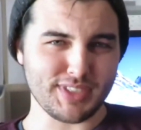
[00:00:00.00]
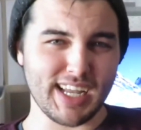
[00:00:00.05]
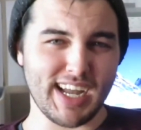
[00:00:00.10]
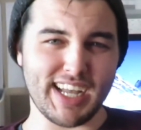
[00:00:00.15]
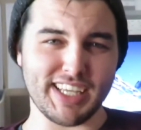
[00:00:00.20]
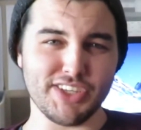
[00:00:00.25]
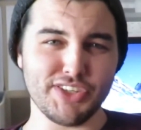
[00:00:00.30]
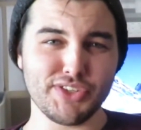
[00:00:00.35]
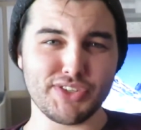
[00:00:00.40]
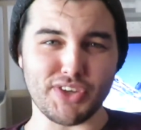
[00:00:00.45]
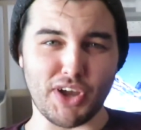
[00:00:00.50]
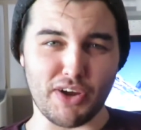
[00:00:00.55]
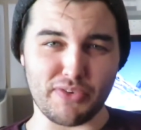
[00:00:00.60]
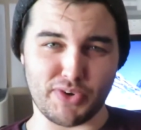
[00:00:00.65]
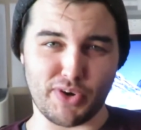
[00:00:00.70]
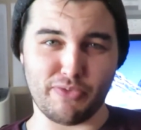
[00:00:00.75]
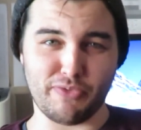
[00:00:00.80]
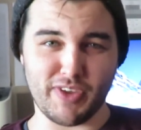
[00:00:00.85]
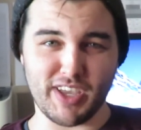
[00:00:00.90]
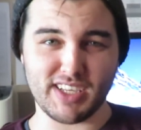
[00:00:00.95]
I use
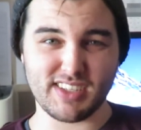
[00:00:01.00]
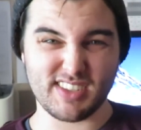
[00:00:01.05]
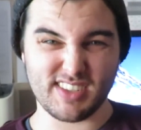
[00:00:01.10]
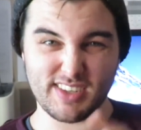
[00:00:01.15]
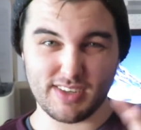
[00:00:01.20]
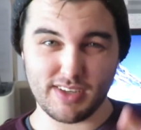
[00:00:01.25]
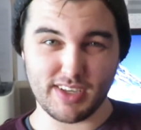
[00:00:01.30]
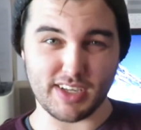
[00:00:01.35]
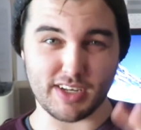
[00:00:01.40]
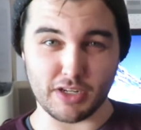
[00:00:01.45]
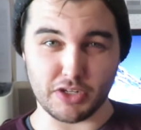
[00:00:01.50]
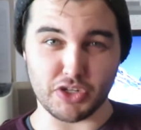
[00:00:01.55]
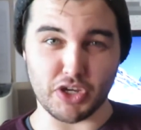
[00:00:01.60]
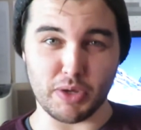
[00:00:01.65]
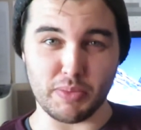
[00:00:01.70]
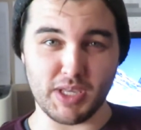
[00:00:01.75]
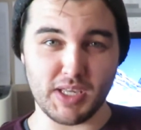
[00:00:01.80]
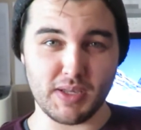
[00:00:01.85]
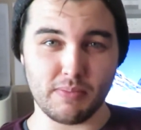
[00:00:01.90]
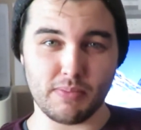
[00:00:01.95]
After Effects in
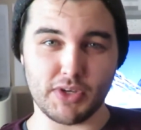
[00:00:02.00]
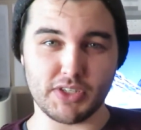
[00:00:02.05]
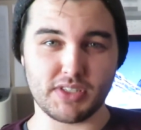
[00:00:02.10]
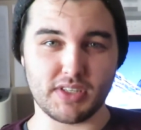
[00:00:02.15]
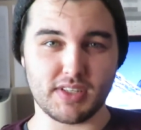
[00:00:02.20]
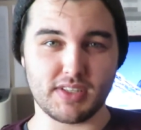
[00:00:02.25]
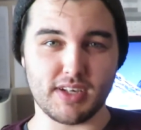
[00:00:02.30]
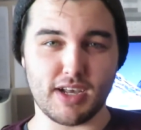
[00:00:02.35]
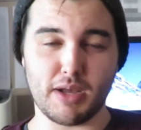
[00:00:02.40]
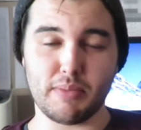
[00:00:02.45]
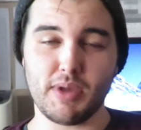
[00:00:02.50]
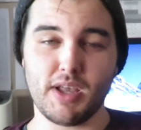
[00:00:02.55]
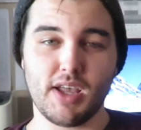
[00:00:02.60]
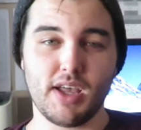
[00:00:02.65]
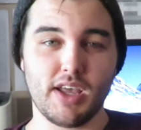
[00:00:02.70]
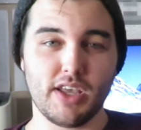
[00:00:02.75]
Adobe most of the time.